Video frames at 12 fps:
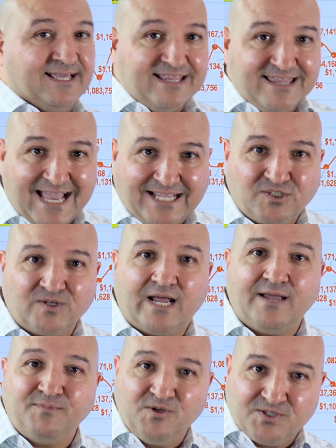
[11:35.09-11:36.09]
That's what
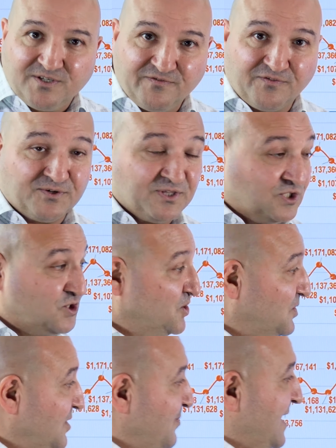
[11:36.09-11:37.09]
I'm using for the
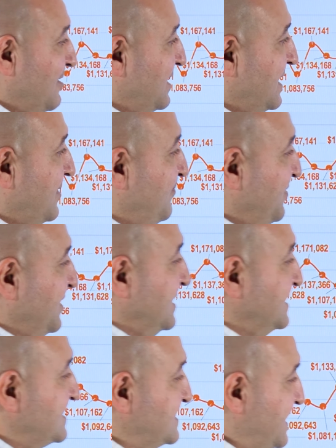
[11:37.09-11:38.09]
Durham area.
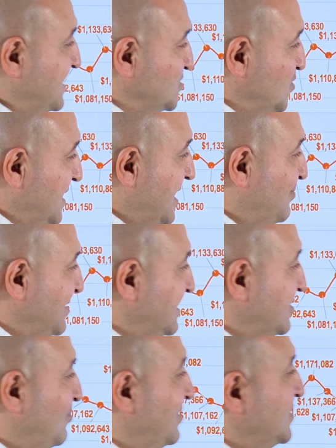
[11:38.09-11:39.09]
Sales went up a
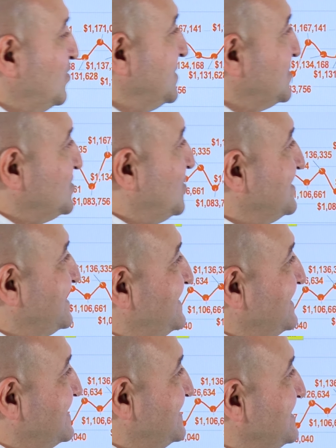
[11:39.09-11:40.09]
little bit. We sold
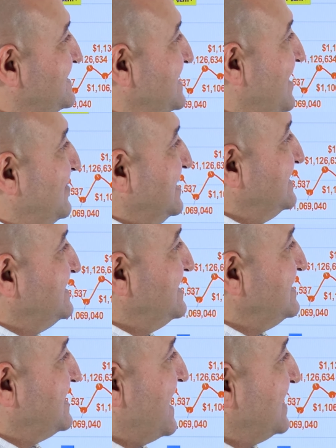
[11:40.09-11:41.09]
67
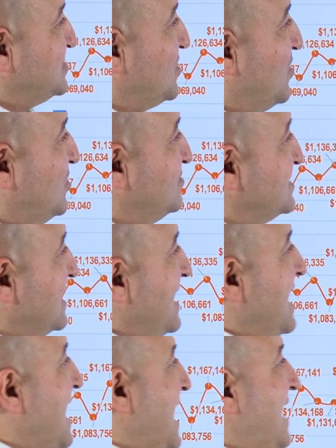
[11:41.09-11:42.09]
detached homes.
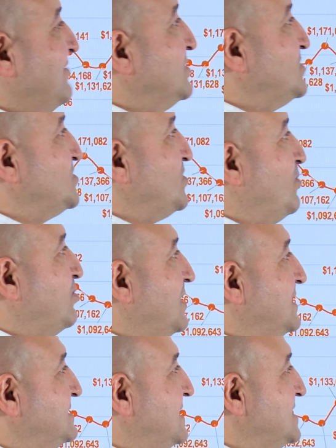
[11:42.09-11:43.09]
Average sold
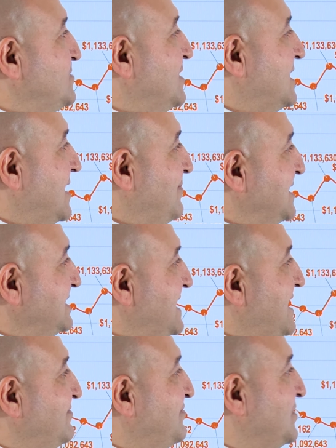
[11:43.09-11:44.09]
price has been coming
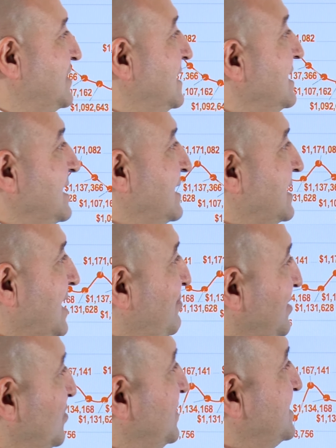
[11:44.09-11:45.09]
down for a
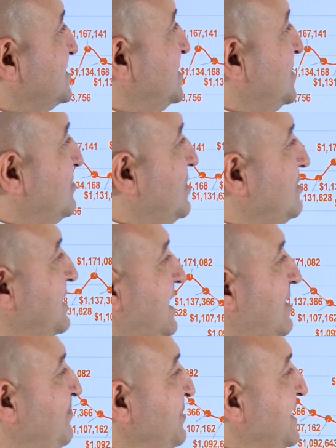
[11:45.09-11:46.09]
couple weeks in a row
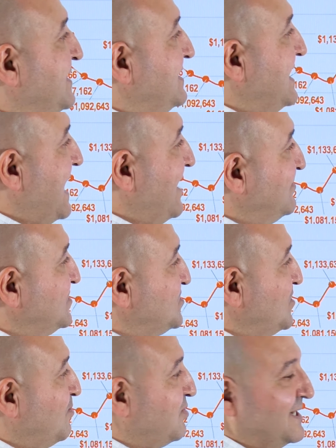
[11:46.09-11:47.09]
now. The average
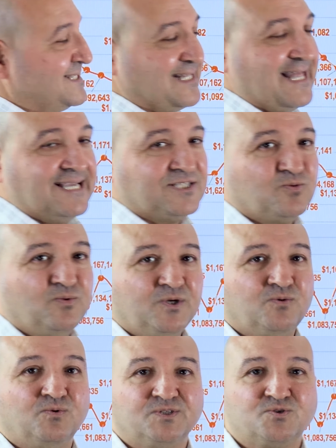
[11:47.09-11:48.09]
sold price last
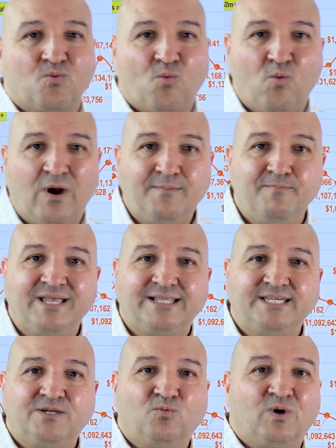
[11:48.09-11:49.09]
week was
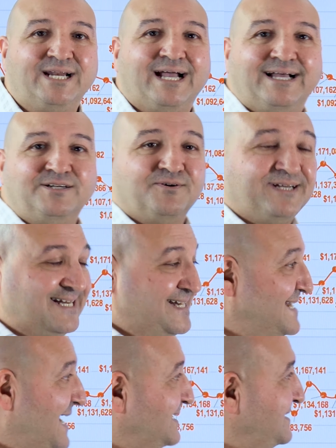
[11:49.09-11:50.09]

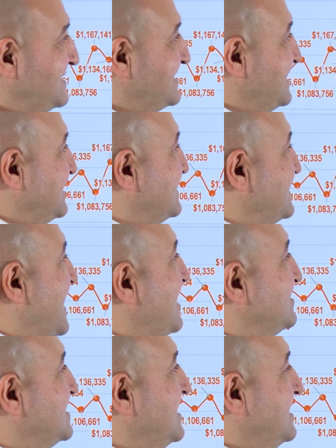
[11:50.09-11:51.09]

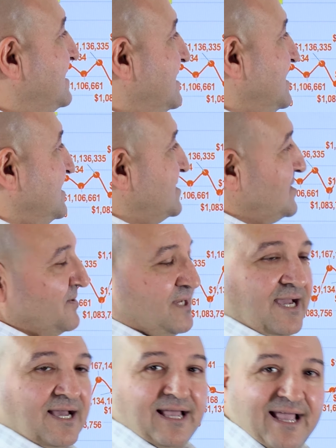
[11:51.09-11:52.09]
1,196,000. So
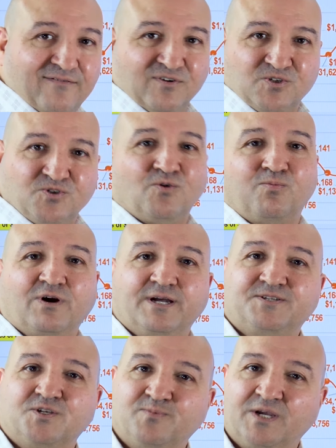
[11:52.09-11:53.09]
yeah, average sold
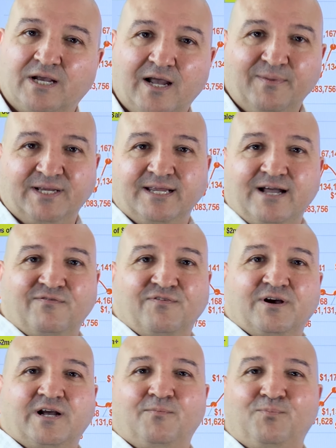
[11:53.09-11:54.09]
price has been coming down for
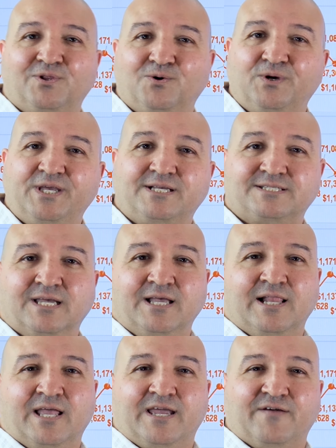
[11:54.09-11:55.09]
a couple of weeks.
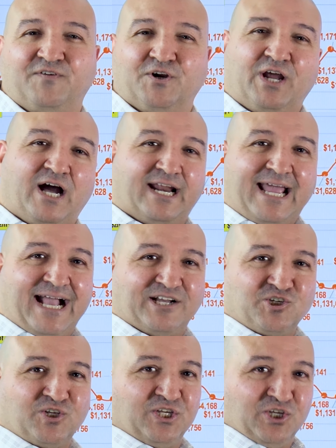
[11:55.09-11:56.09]
If you're not
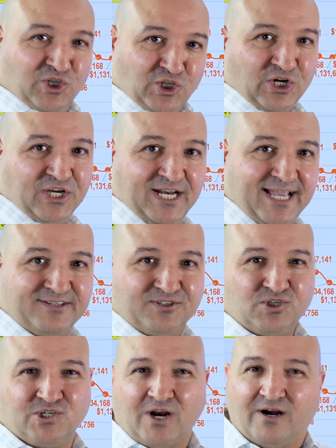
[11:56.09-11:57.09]
actually looking at
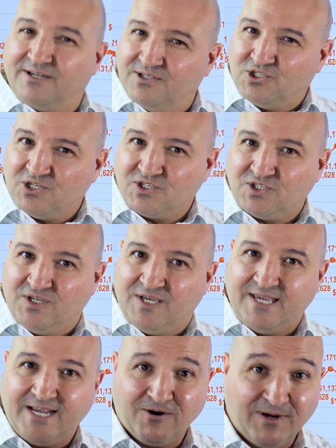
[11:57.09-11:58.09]
the chart and just
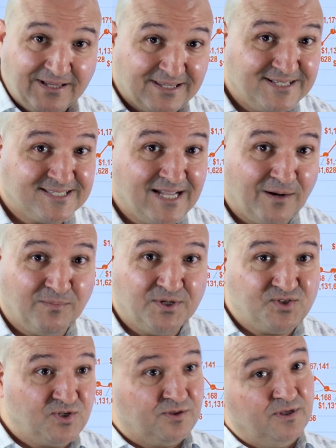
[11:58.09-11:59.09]
hearing these
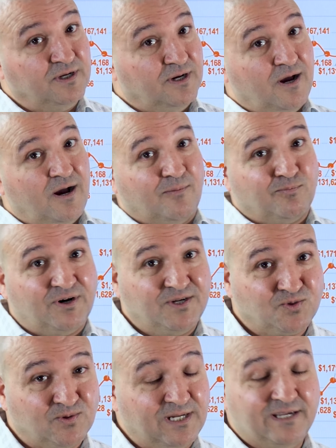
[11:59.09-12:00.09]
numbers, you're thinking, "Oh,
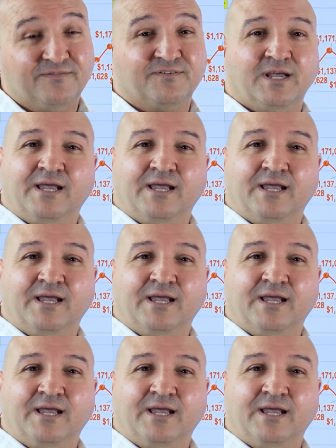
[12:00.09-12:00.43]
price relief."